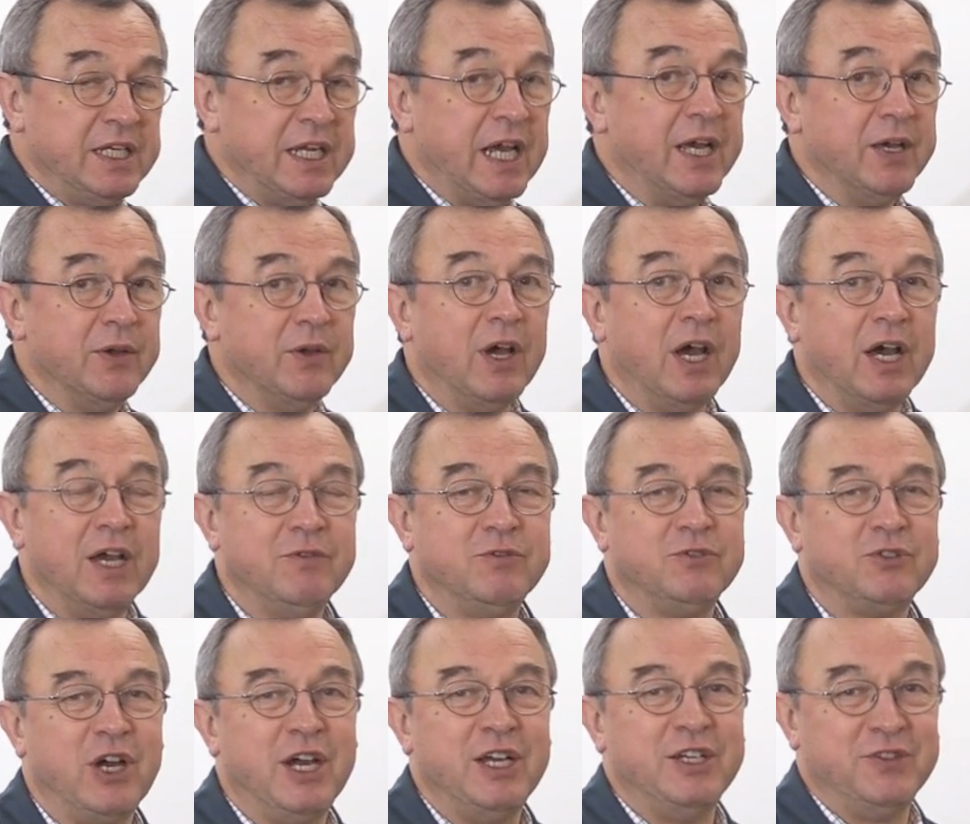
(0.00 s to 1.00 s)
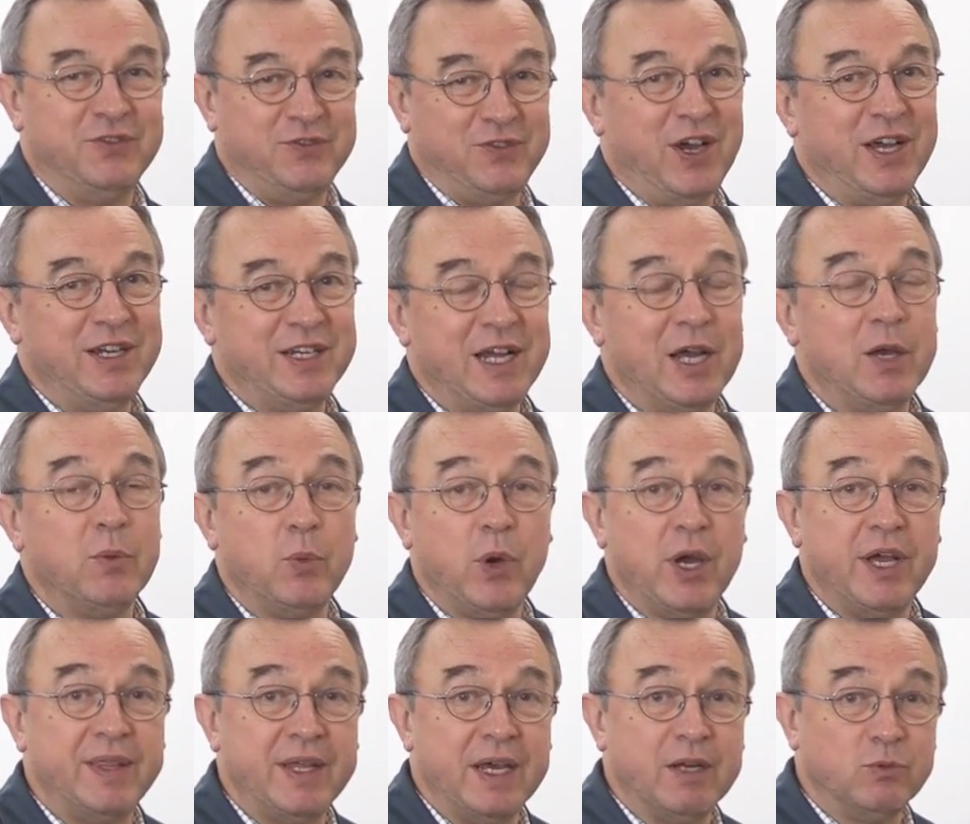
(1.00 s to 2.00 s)
Now, I've tried to find out
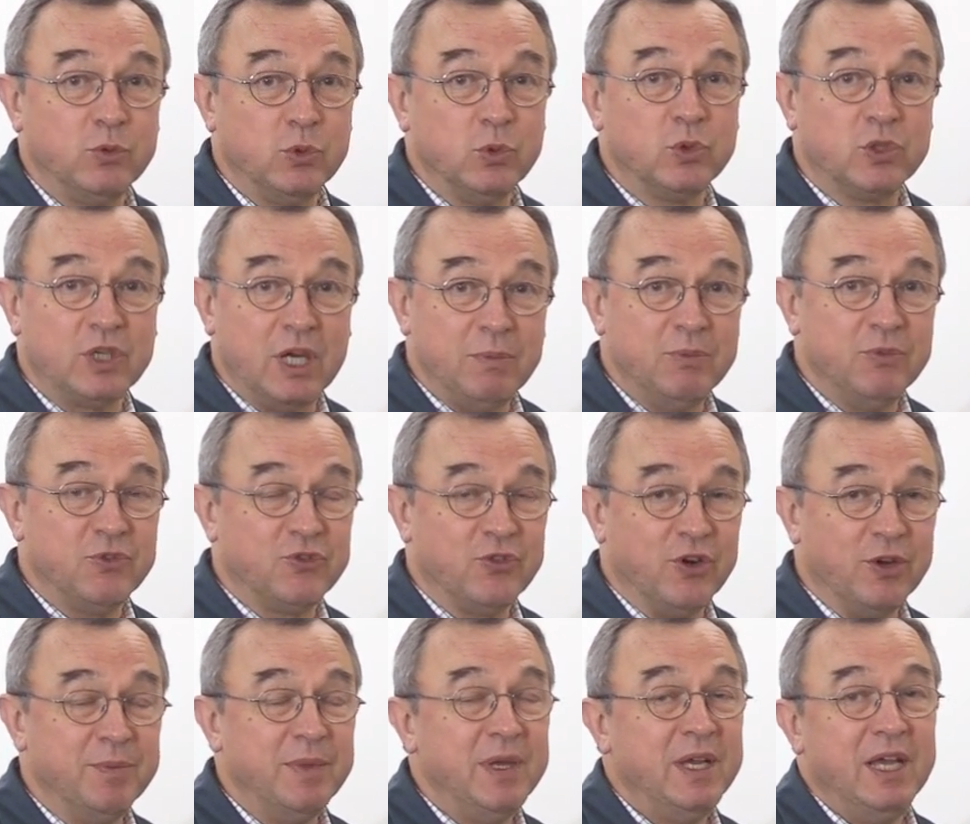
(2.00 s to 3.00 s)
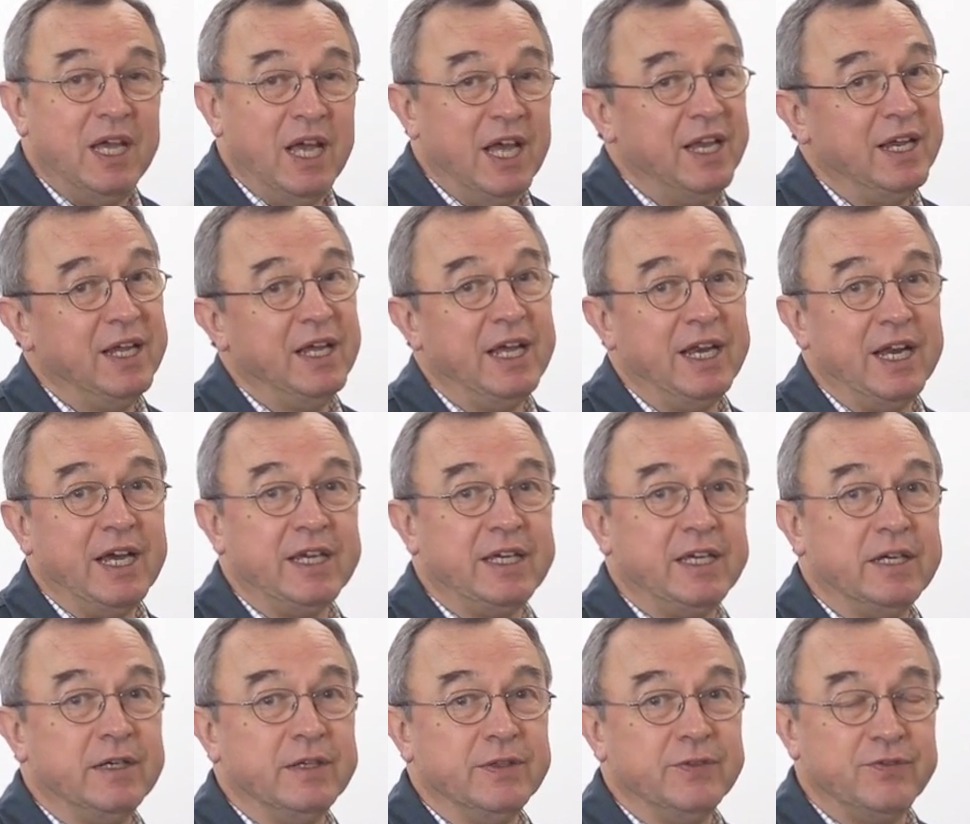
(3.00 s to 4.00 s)
where that rule comes from, and, and I
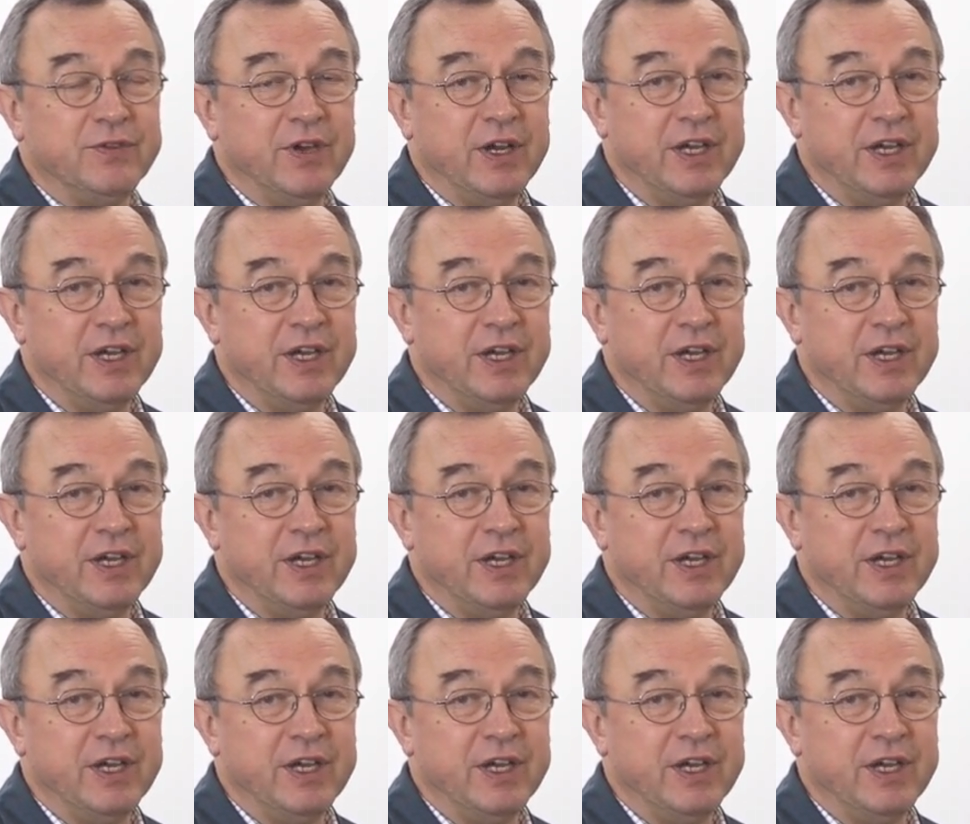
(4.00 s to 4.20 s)
can't